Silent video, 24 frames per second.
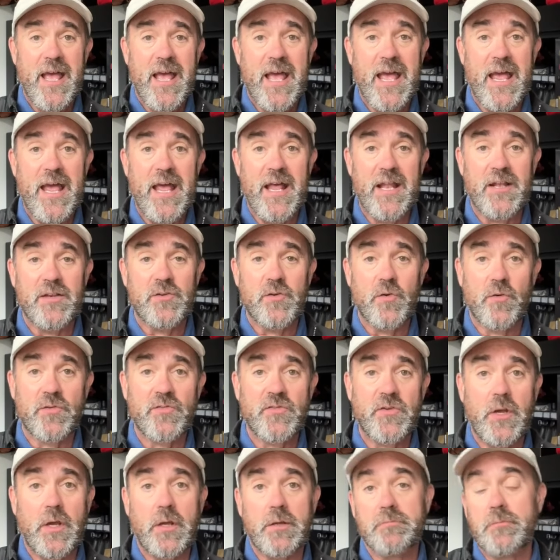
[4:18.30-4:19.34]
and you're
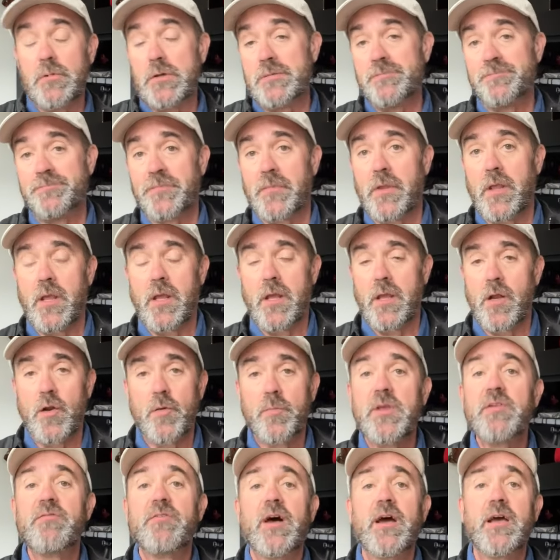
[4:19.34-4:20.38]
saying, well, it'll
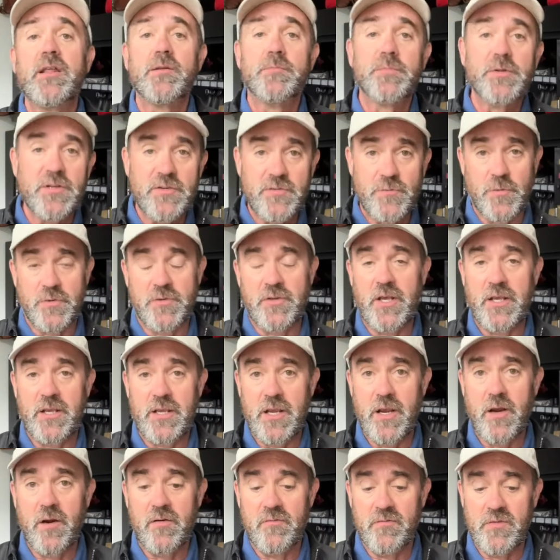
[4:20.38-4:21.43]
be fine, the police will take
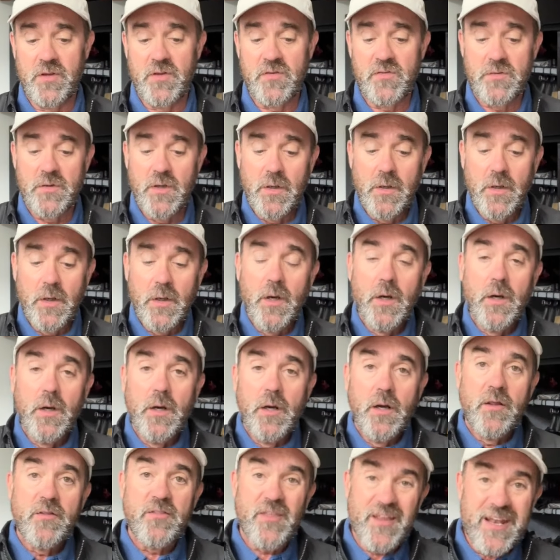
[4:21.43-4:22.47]
care of this.
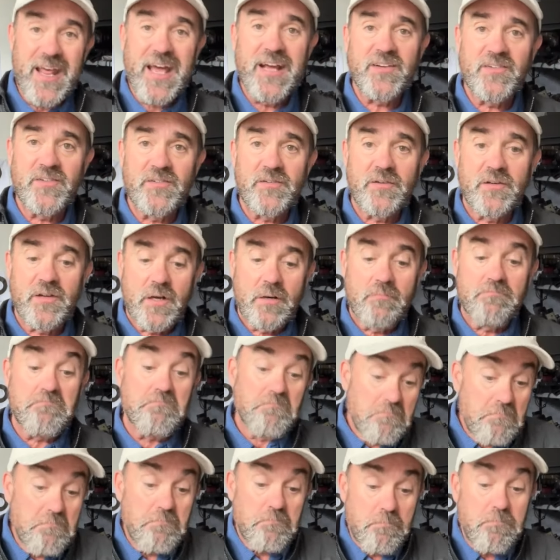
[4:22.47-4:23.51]
The next,
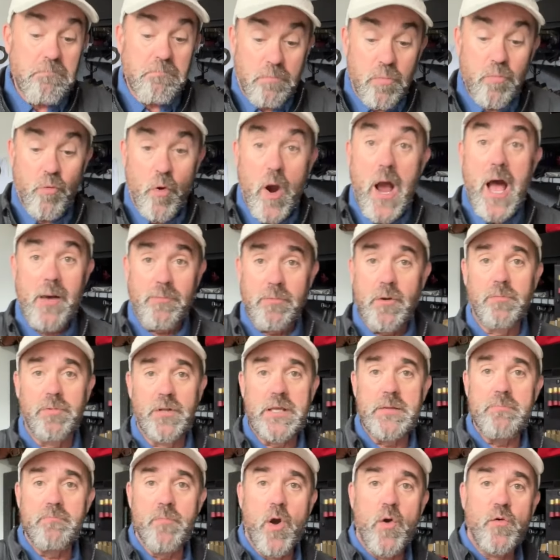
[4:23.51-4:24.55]

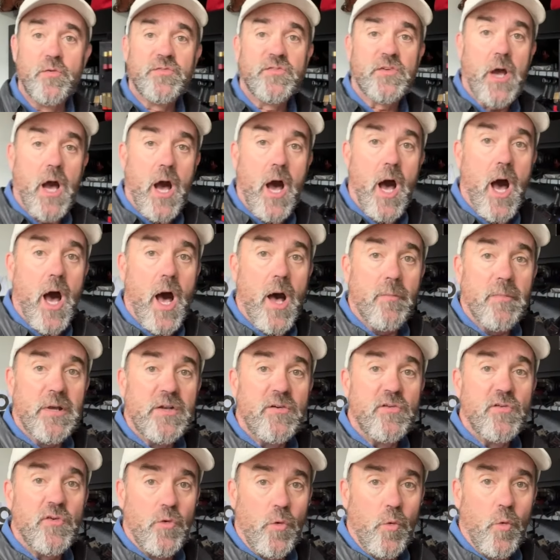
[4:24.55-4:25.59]
probably most
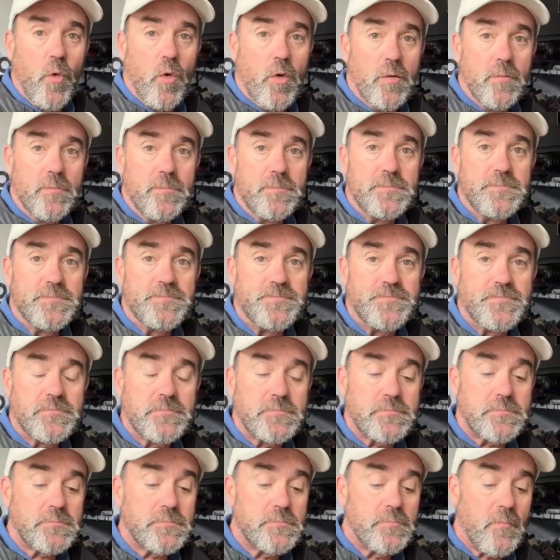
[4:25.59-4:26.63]
common tool
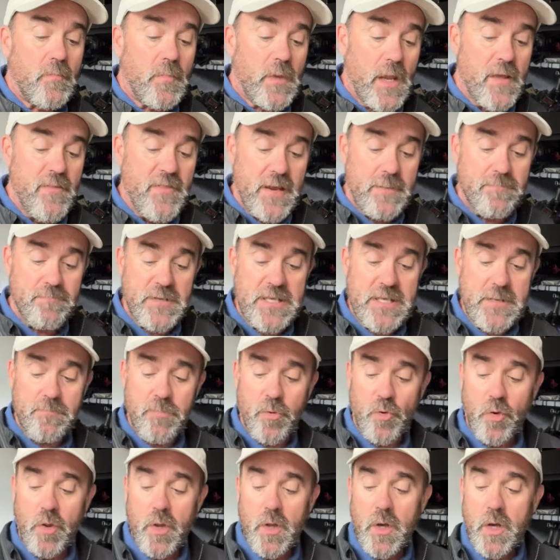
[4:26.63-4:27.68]
that
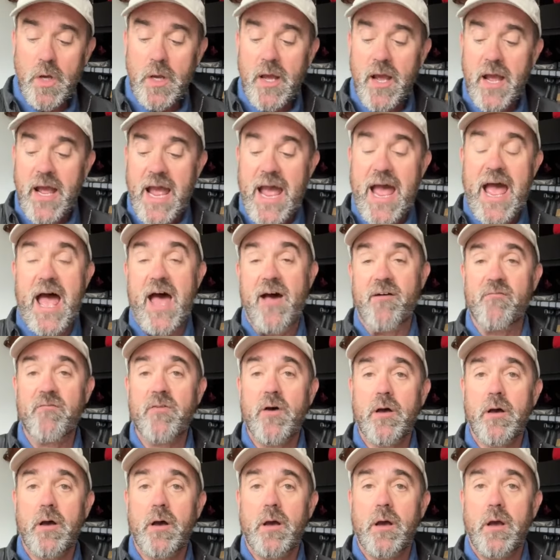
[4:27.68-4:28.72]
people have
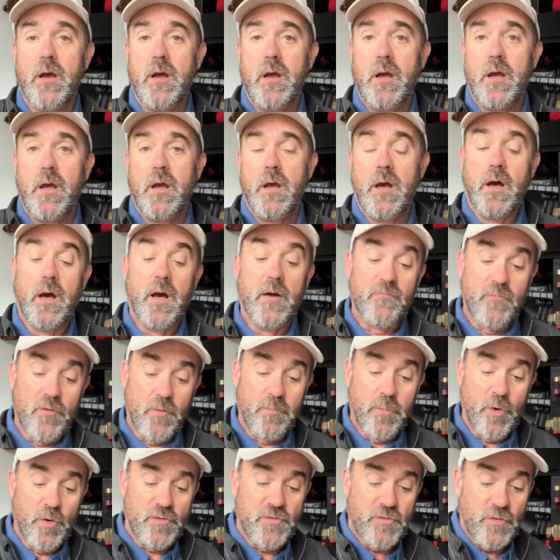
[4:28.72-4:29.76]
uh, for
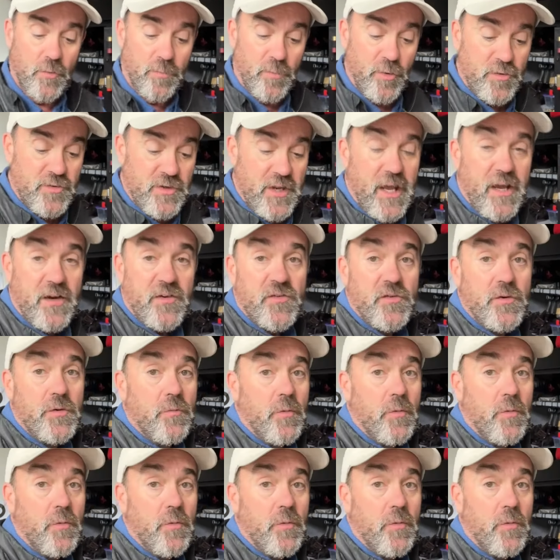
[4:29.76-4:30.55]
personal protection,